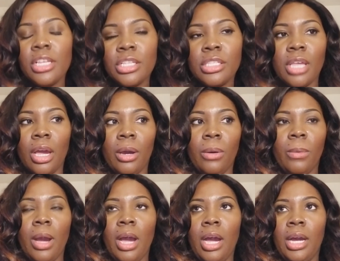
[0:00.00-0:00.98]

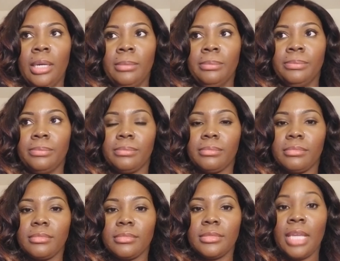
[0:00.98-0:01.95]
So,
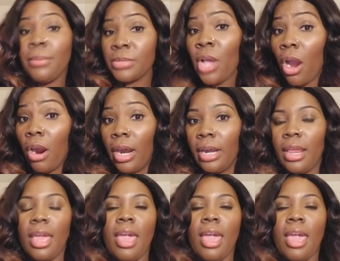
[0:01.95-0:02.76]
it was hard.